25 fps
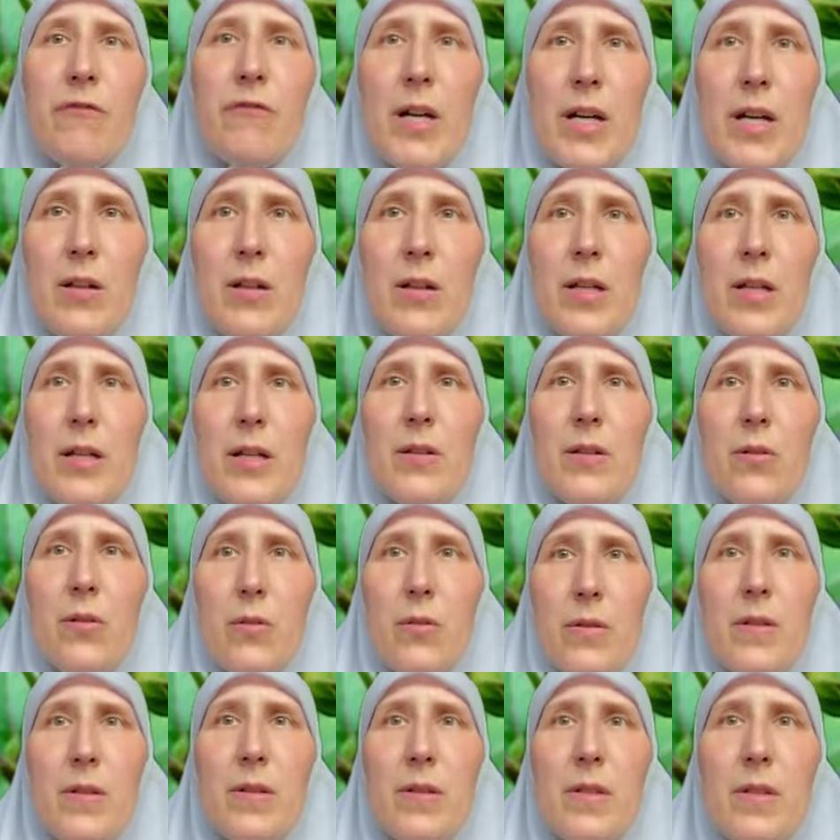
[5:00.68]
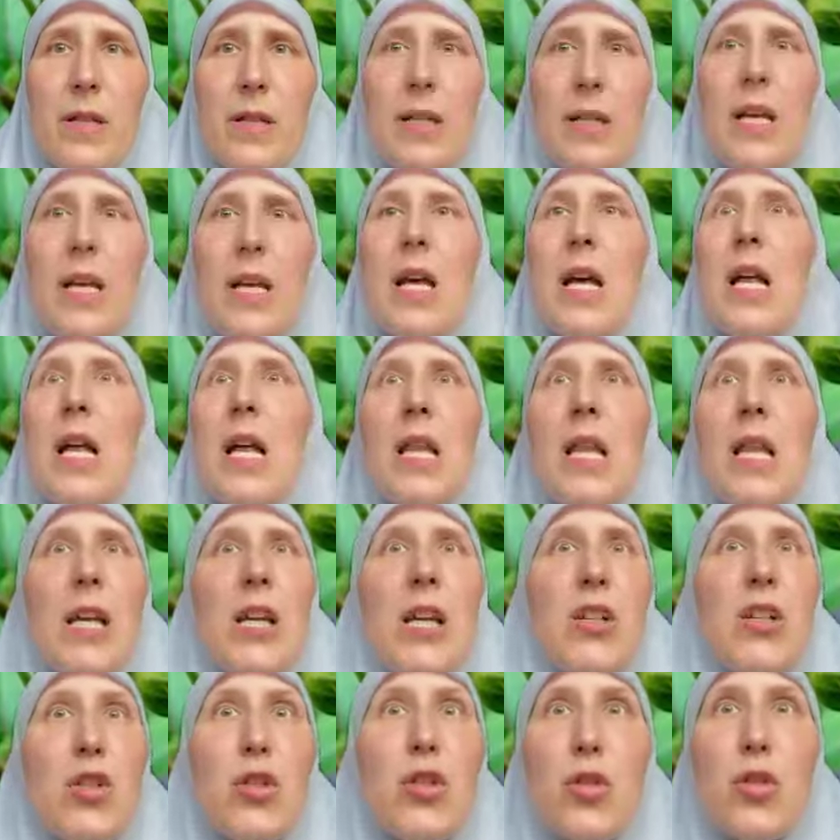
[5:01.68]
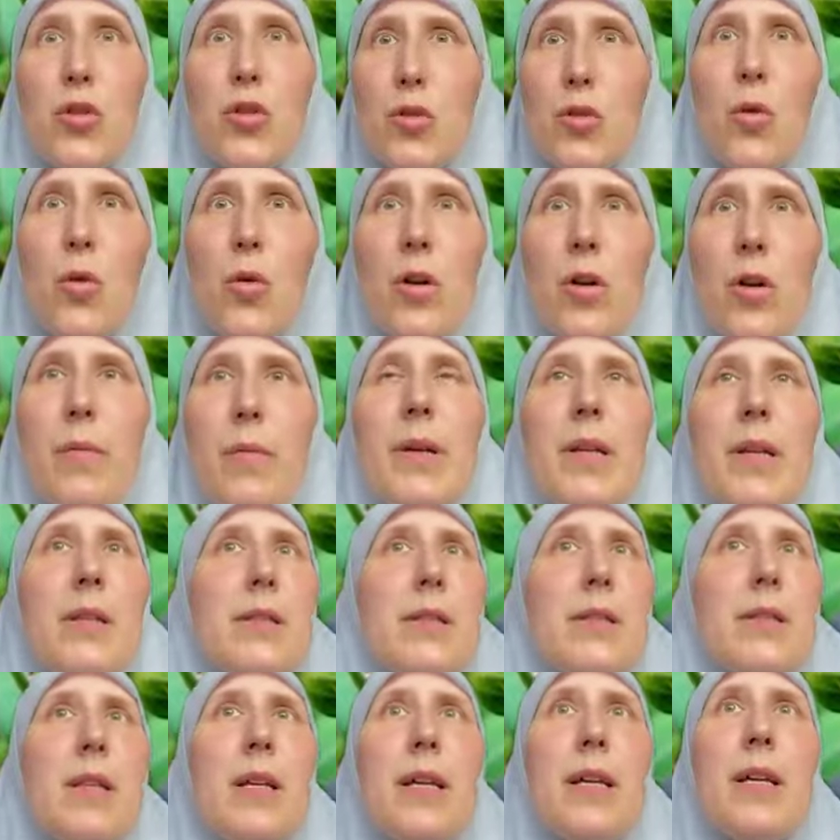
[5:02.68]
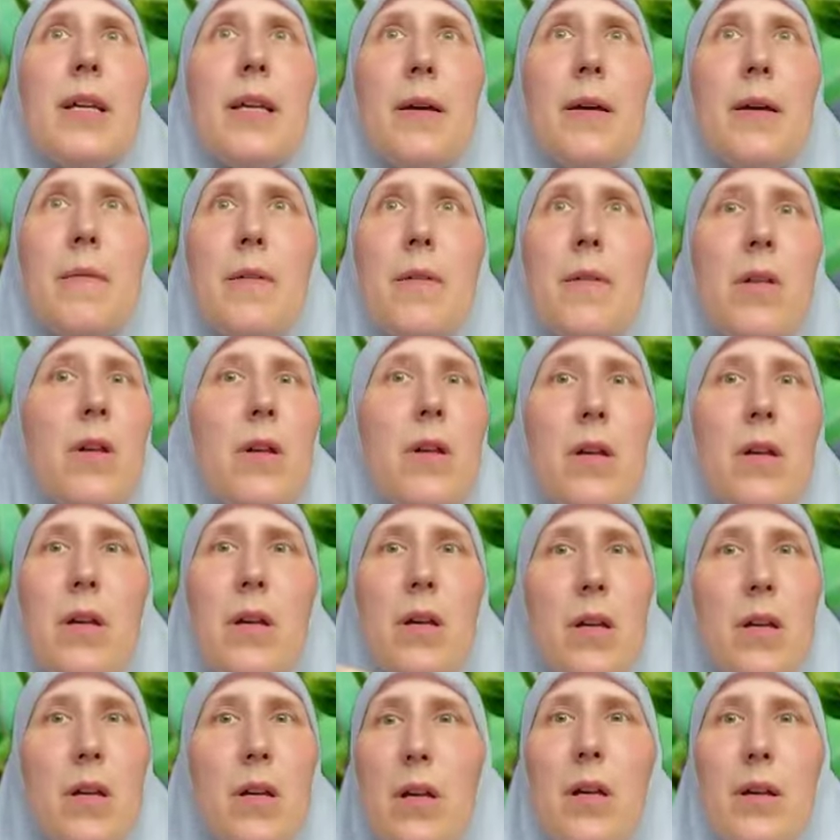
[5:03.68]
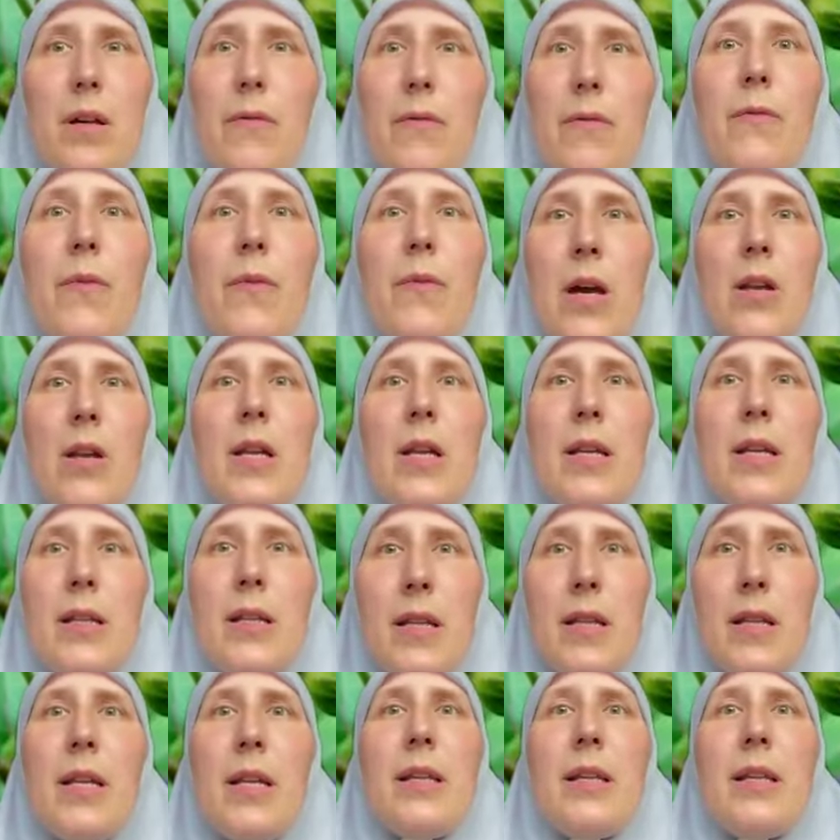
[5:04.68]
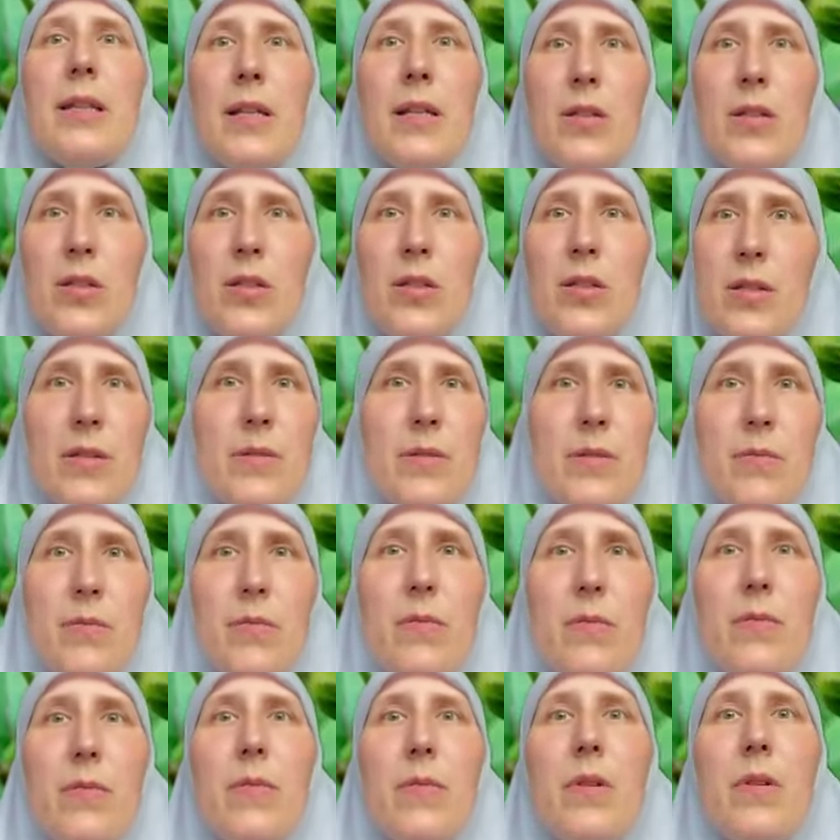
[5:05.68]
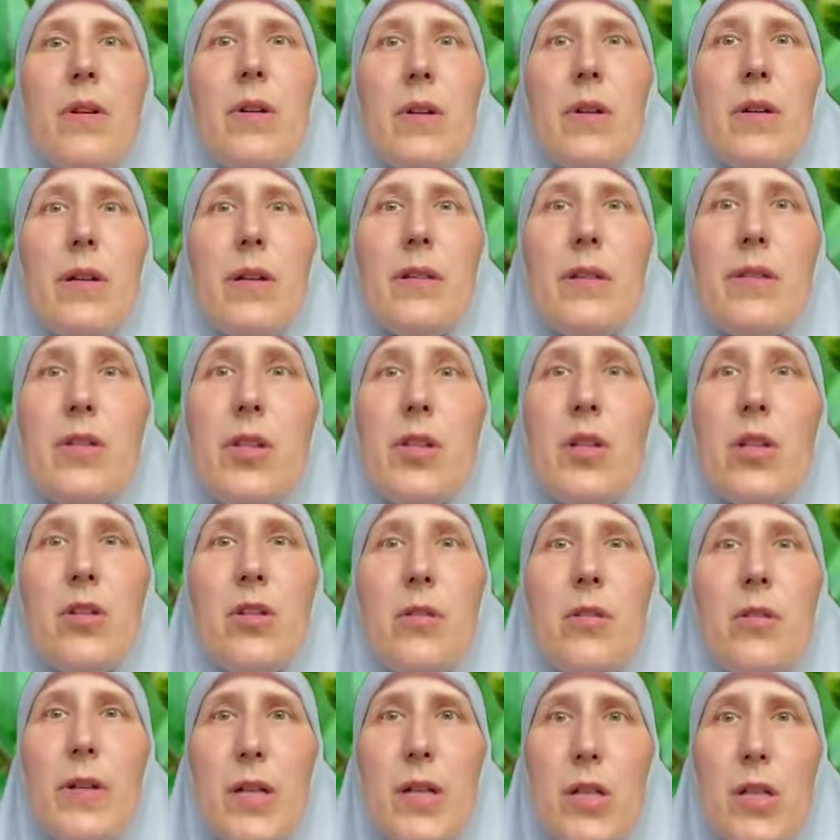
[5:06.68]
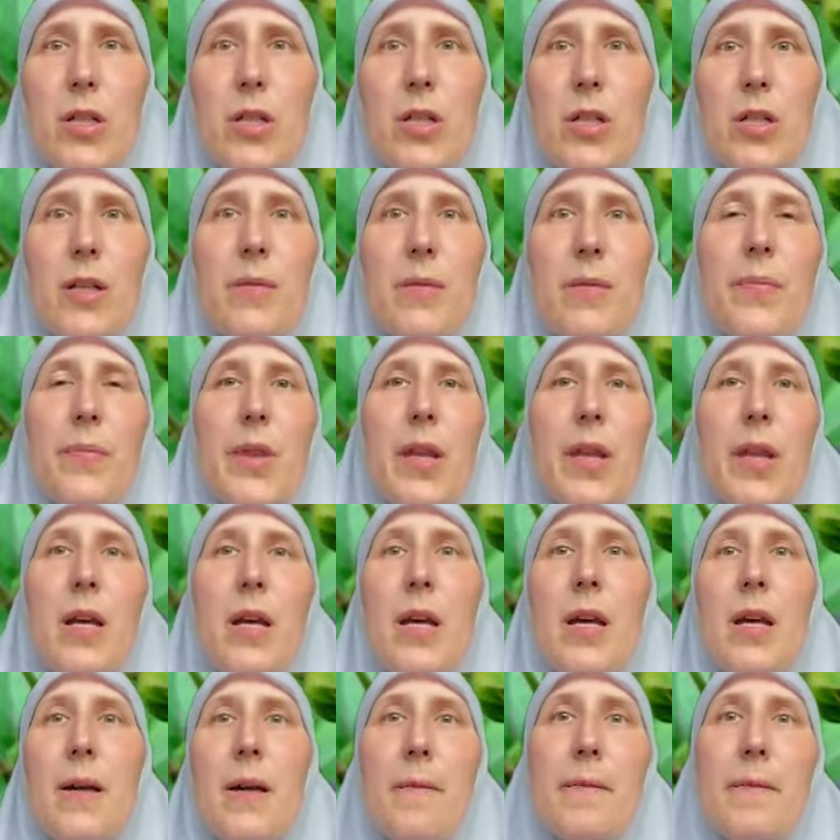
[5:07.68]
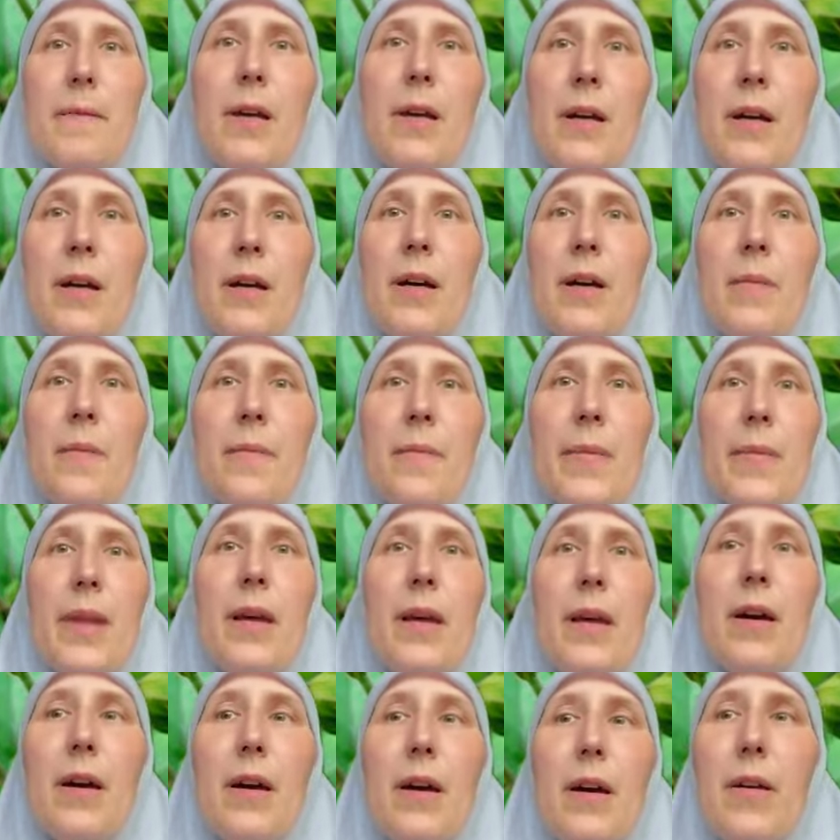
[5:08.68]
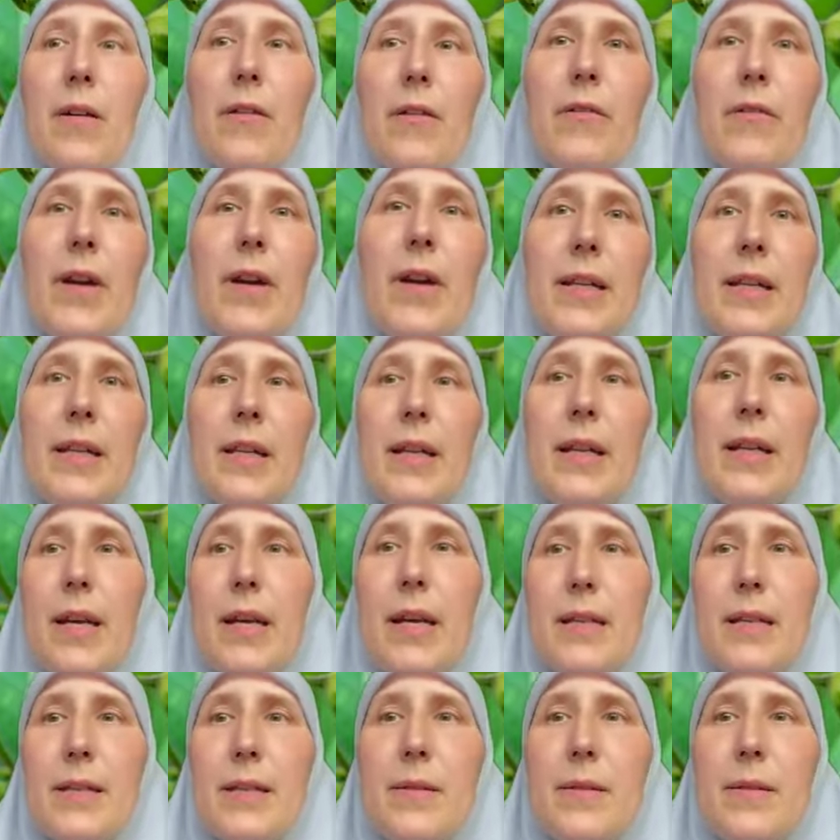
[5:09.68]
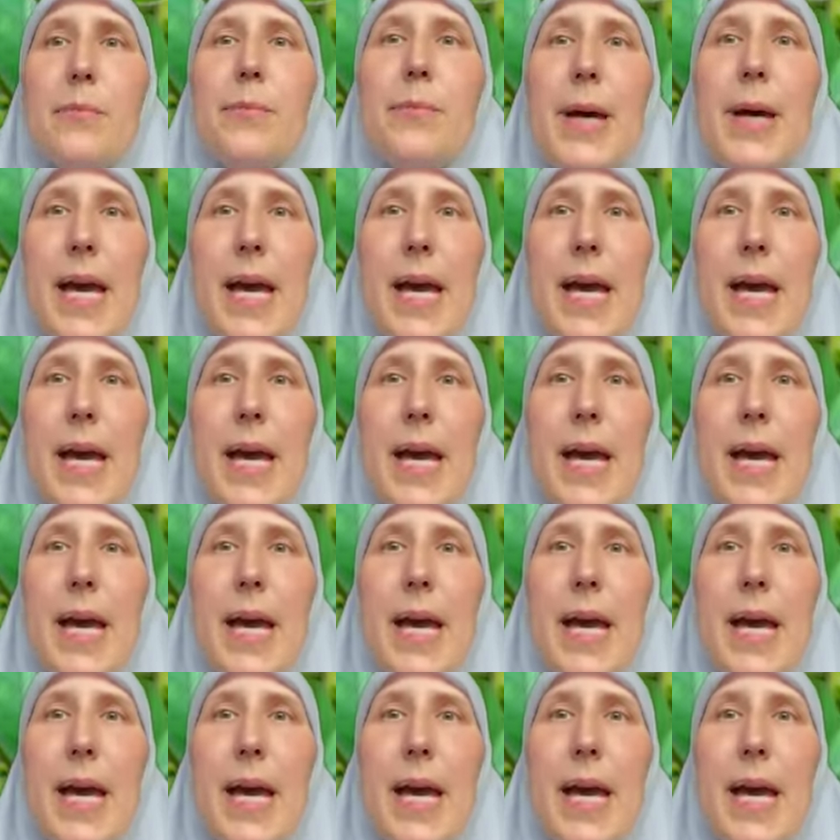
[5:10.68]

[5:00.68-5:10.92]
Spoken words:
violent onset, like a storm. It's like violent, intense situation. The red as